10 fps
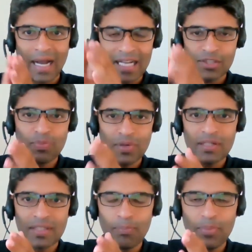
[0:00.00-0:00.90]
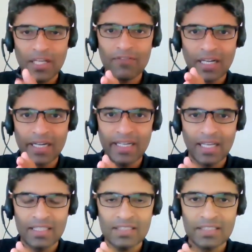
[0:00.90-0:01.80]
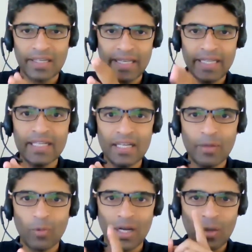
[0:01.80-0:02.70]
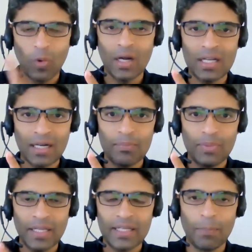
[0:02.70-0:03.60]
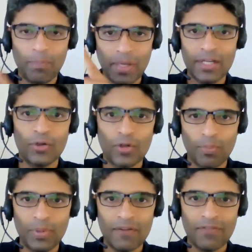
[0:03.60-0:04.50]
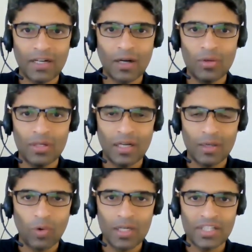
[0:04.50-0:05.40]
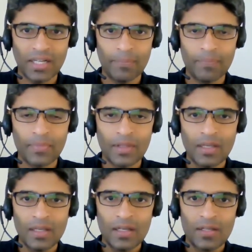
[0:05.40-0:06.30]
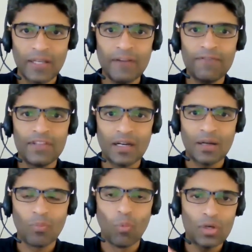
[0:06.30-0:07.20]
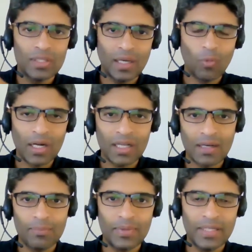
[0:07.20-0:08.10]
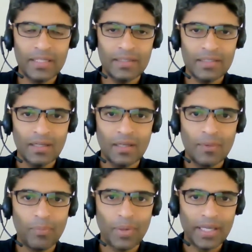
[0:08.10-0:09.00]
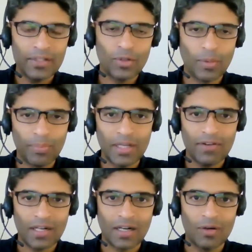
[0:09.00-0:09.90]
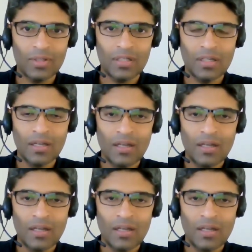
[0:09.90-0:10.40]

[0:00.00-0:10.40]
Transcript: As per the PF guidelines, legally only one company can pay into your PF account at one time. If there are more than one company paying to your PF account,